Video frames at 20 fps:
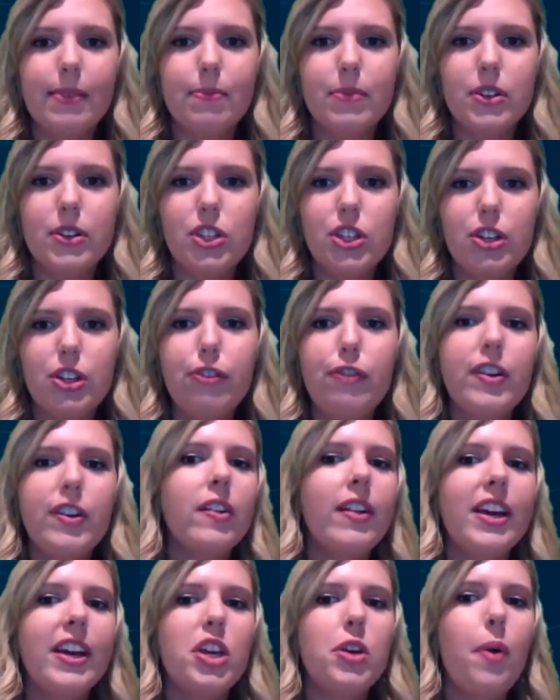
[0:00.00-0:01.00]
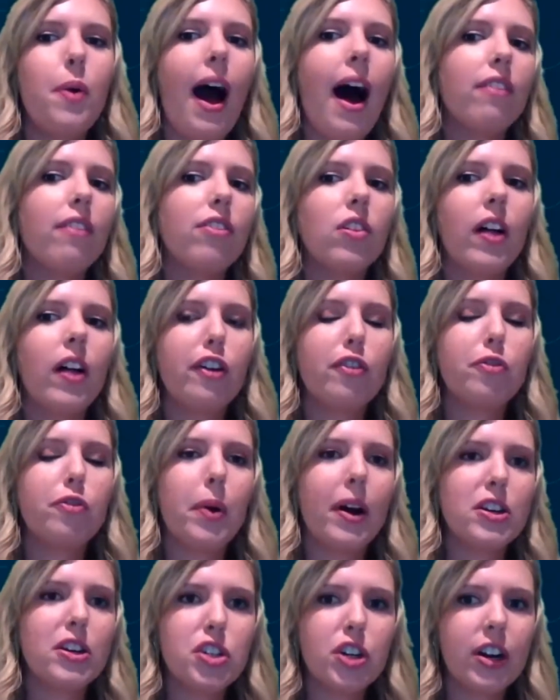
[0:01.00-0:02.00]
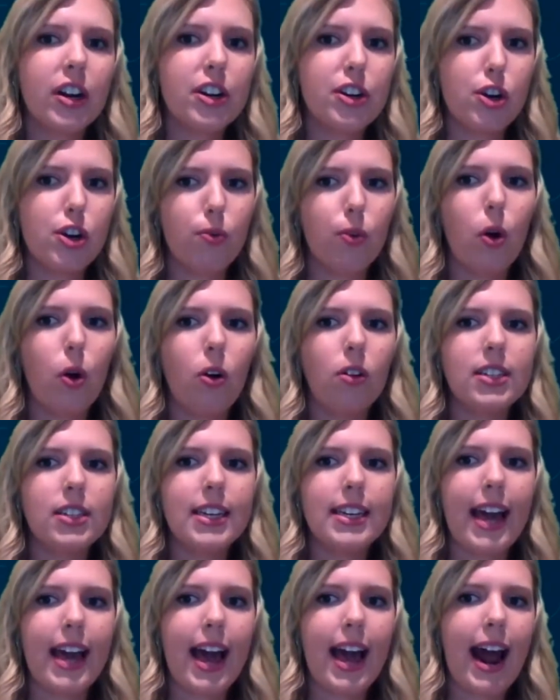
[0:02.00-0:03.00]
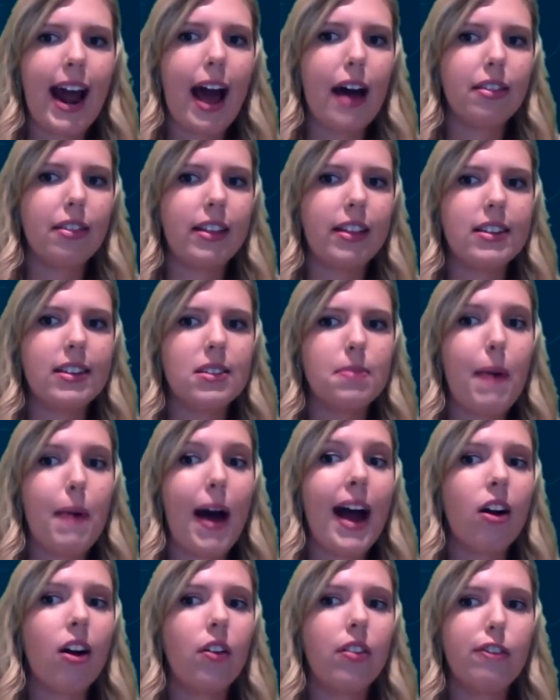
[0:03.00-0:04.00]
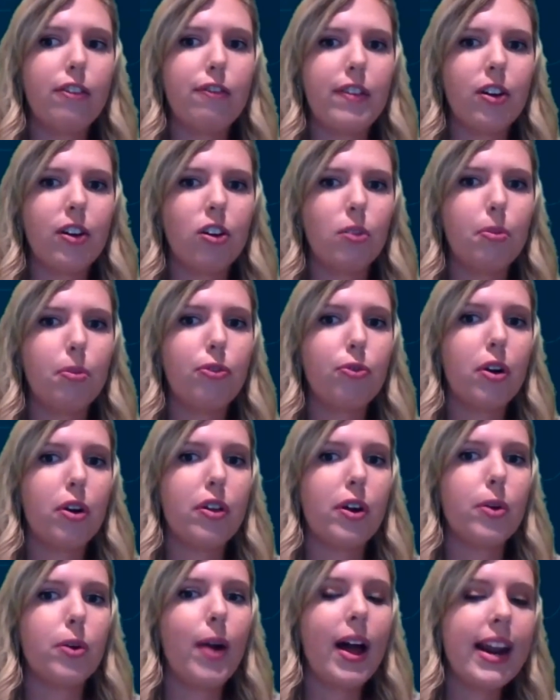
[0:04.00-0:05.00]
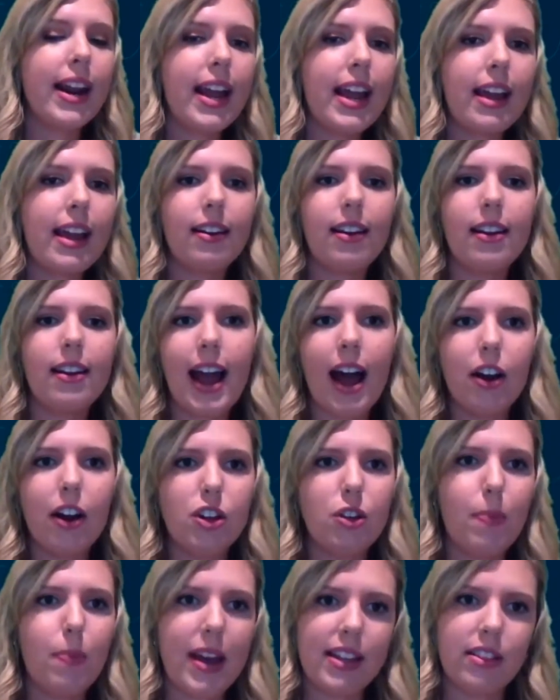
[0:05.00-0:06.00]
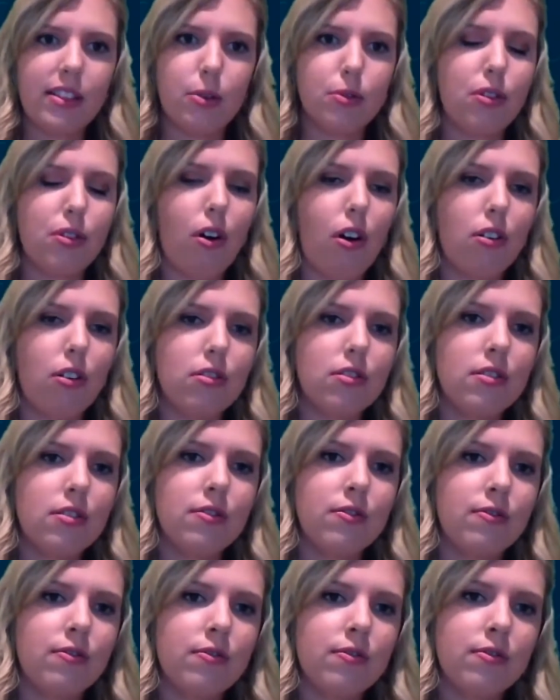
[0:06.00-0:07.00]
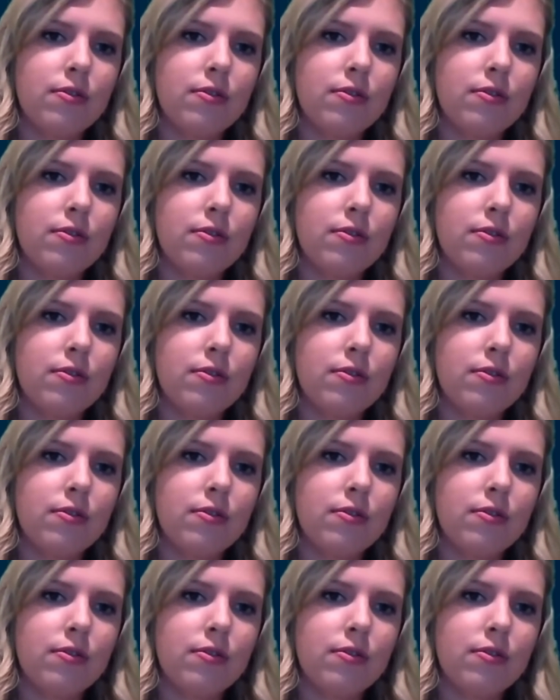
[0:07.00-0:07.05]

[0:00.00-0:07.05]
Um, do you feel like you have a lot of pressure in your role to get athletes back on the field before they're ready? And, and how do you make those calls?